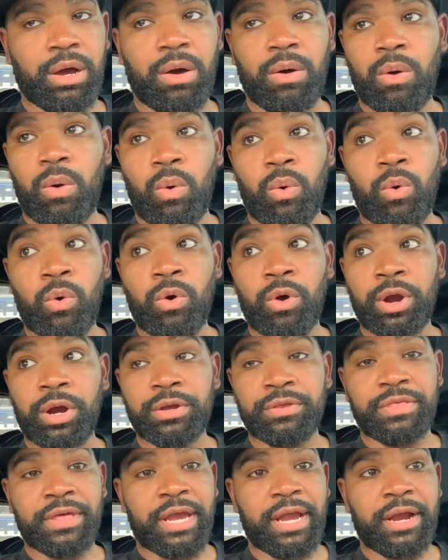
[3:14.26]

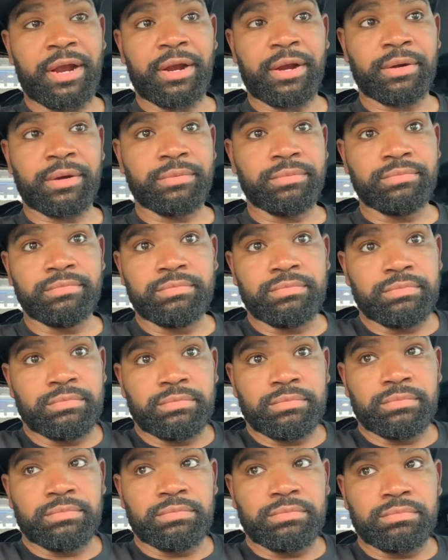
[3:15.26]
or they're
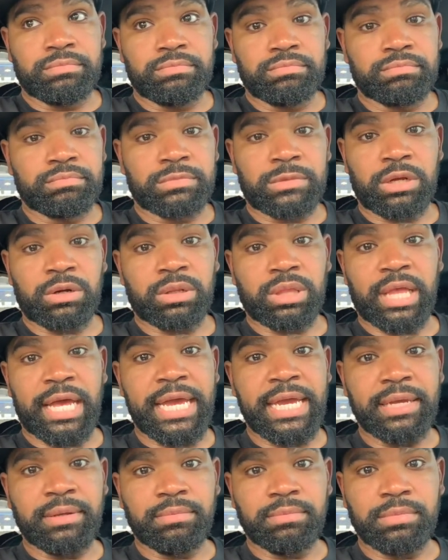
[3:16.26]

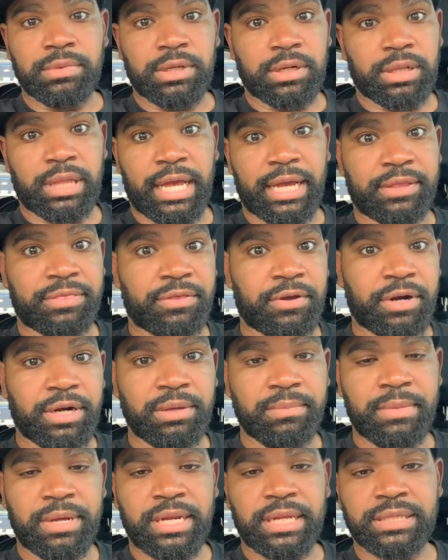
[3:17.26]
late. They're like 30
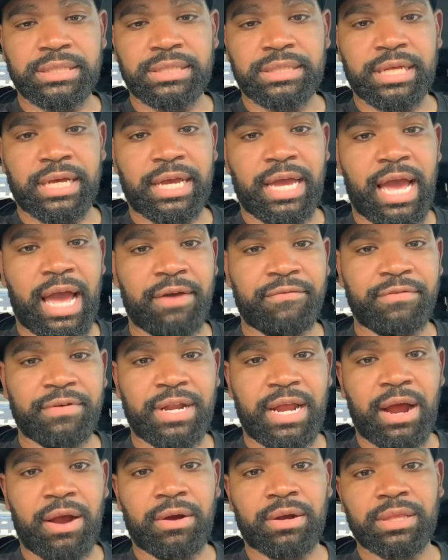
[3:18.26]
minutes late, half an
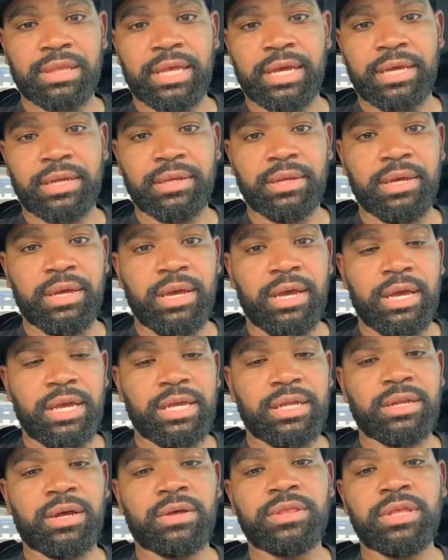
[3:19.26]
hour late.
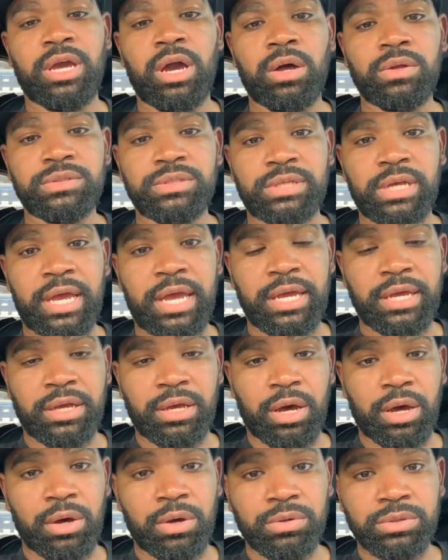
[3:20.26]
The old saying
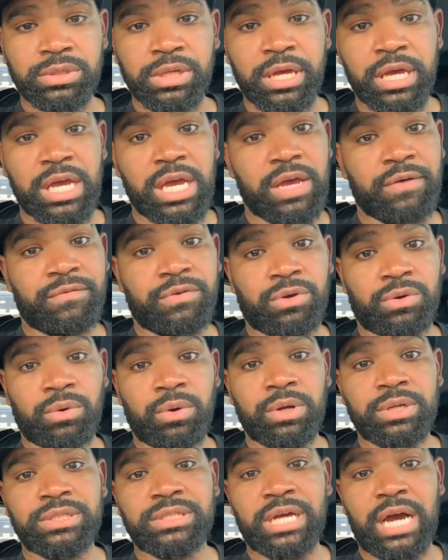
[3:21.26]
goes, if you're
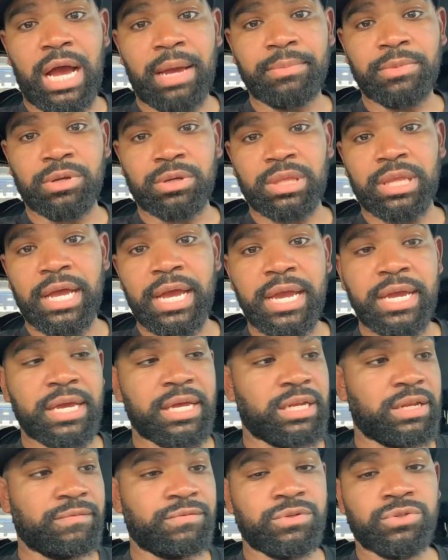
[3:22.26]
on time, you're late.
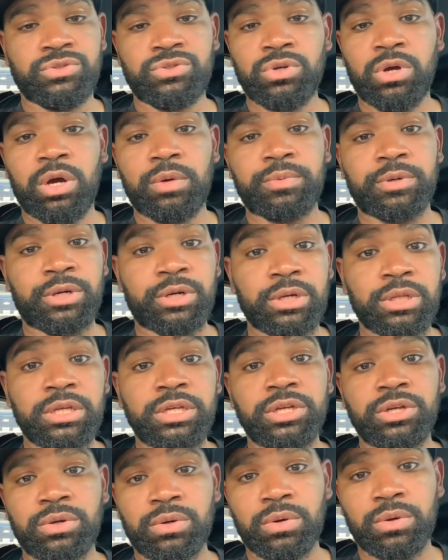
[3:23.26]
And if you show up early,
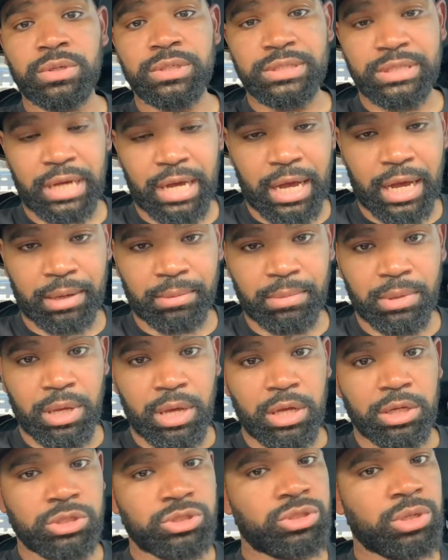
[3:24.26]
you're on time.
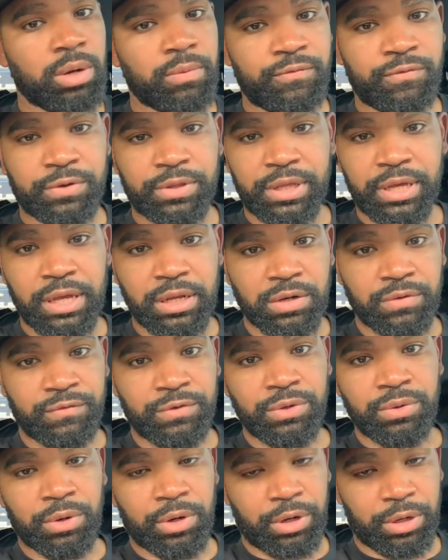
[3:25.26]
Show up for the
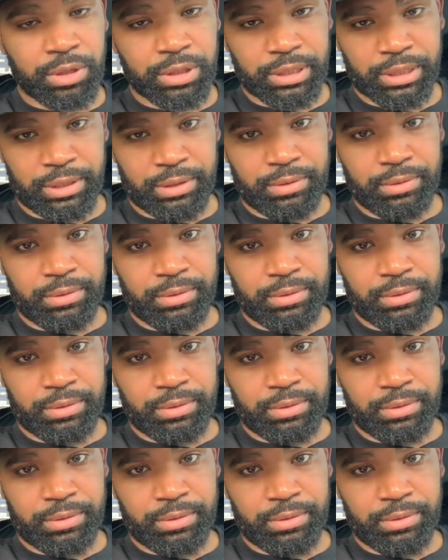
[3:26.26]
interview early.